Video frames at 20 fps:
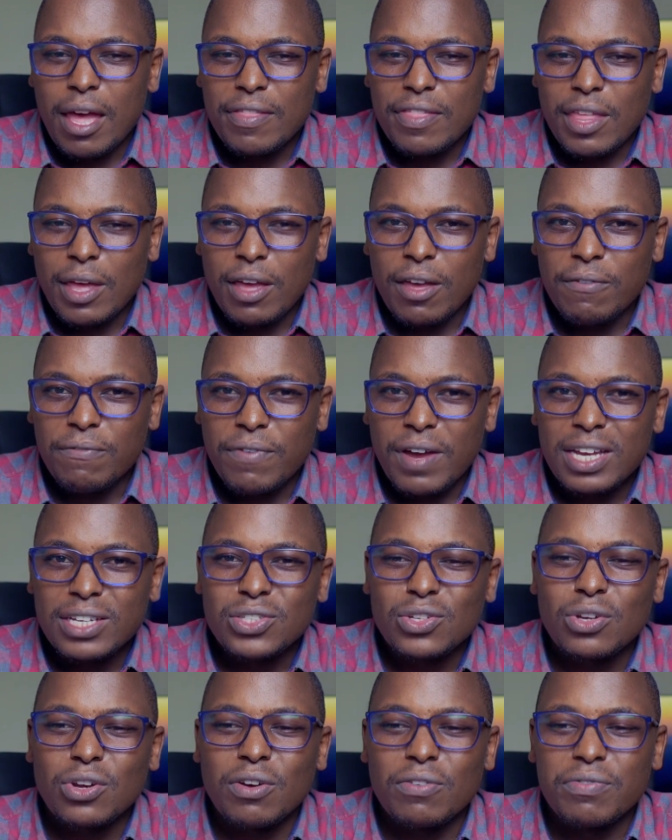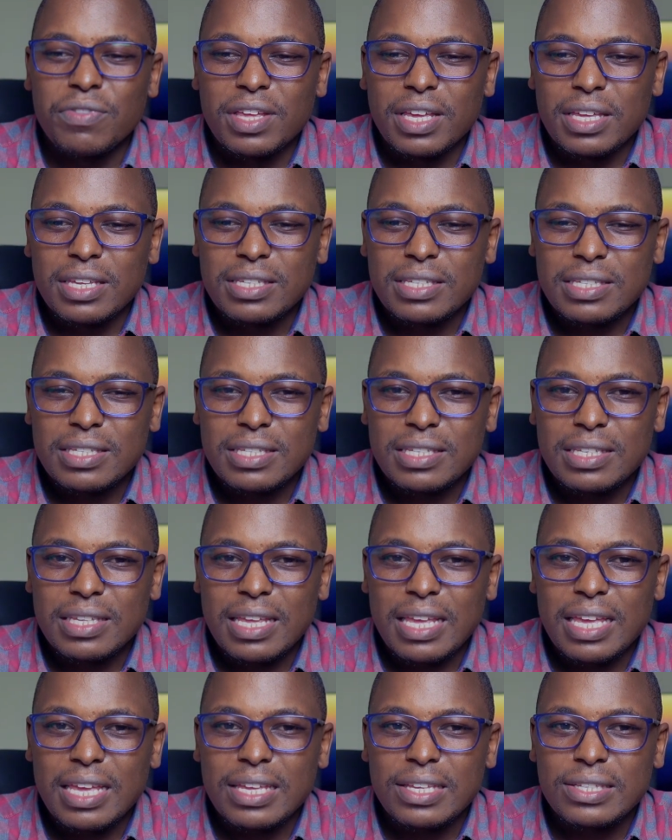The function of this
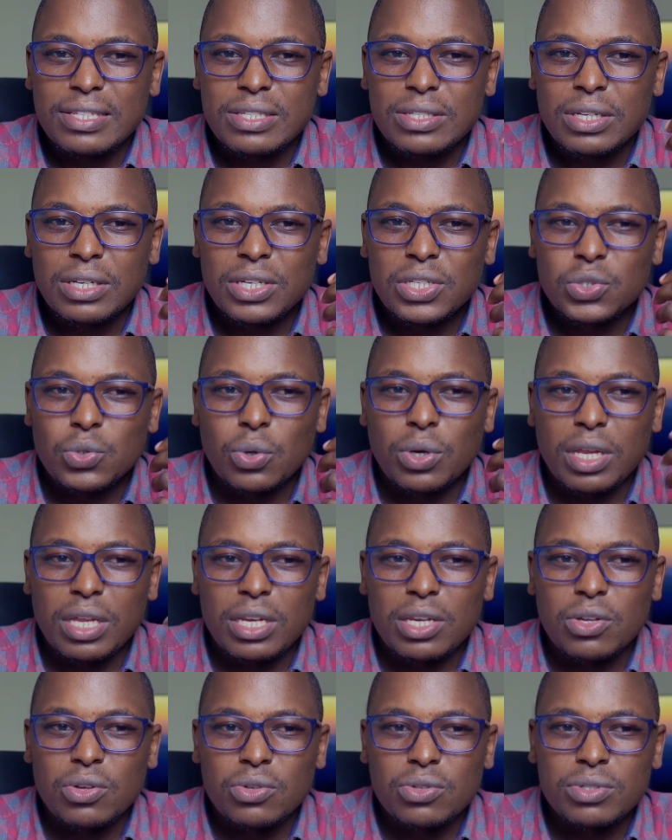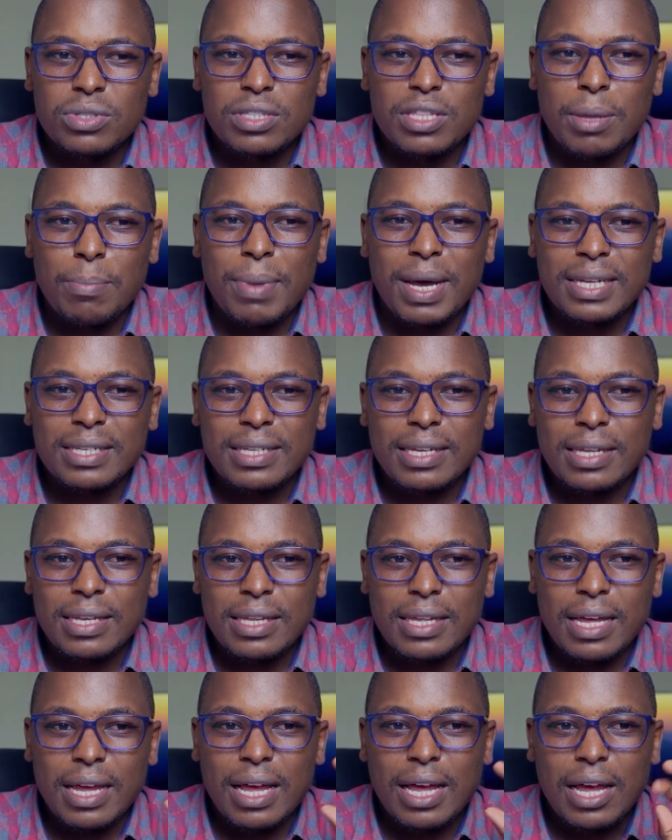is to reduce the
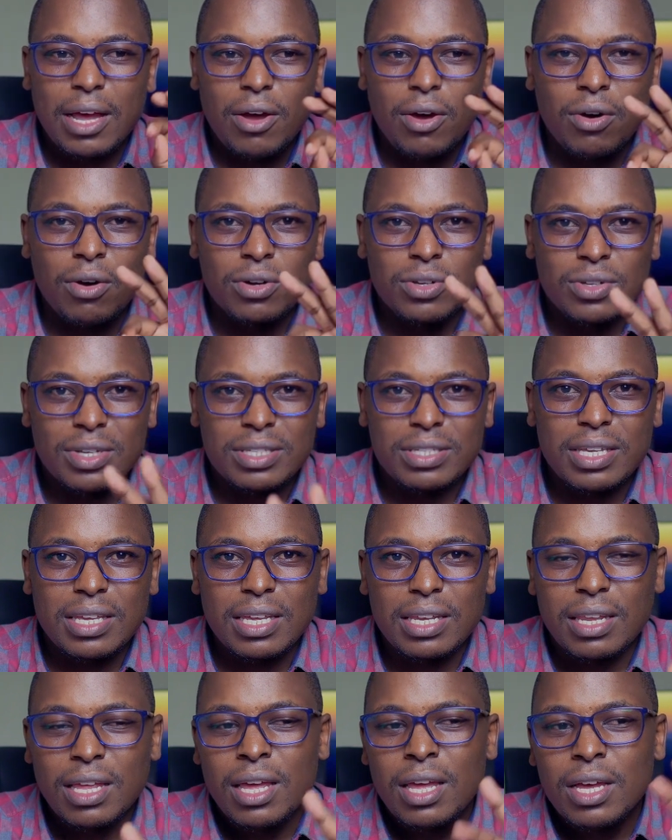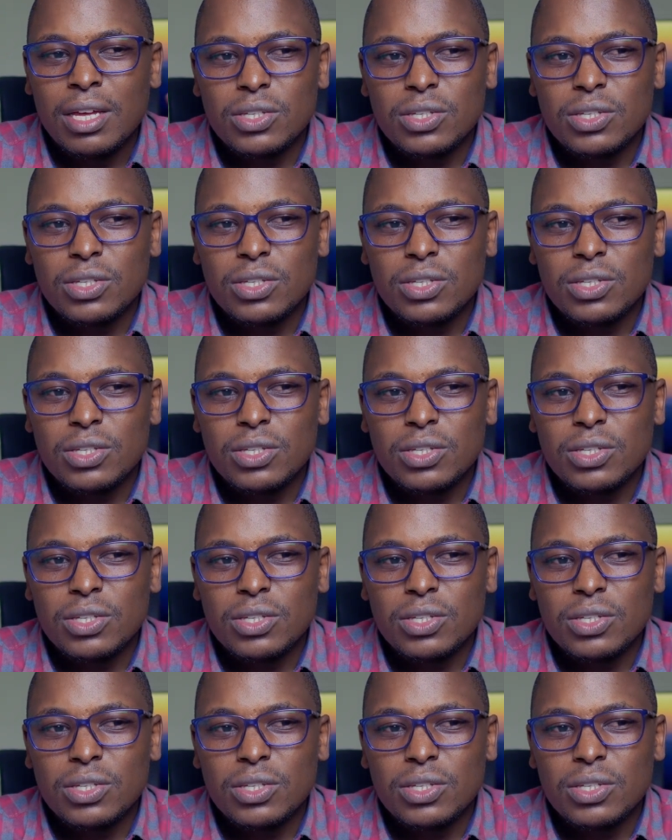bacteria on your skin.